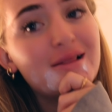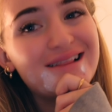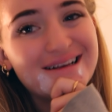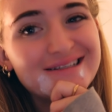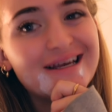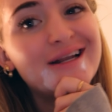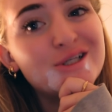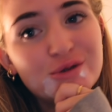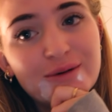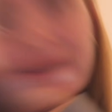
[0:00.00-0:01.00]
Let's get
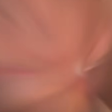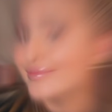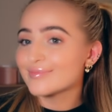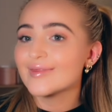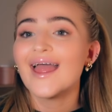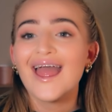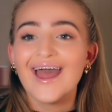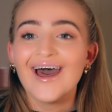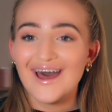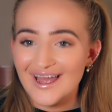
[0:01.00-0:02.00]
into it.
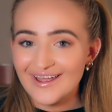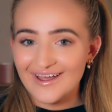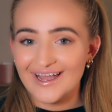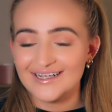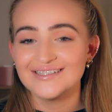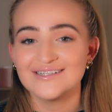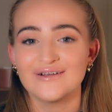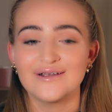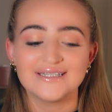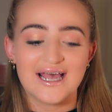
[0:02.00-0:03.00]
Hi guys, so
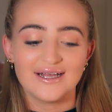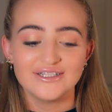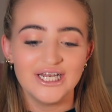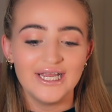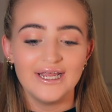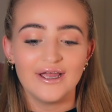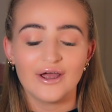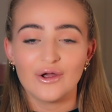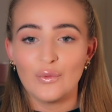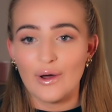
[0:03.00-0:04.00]
it's actually
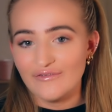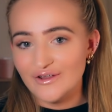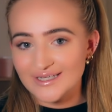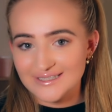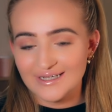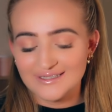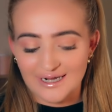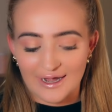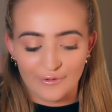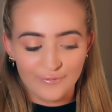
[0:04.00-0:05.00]
quite a few days later
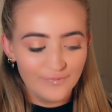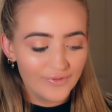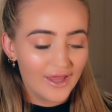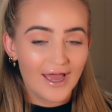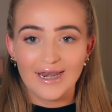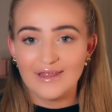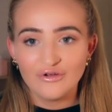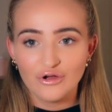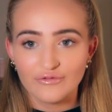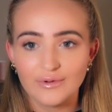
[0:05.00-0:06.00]
now.
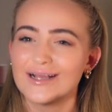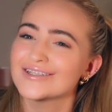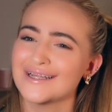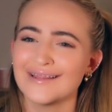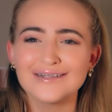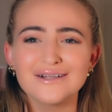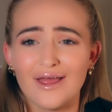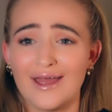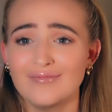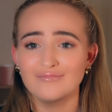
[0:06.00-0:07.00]

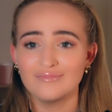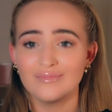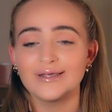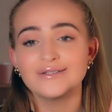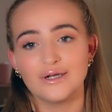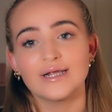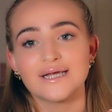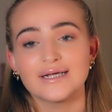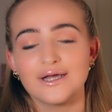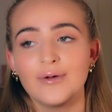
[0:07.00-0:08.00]
It's 2 days
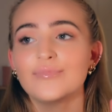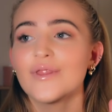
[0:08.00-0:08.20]
later.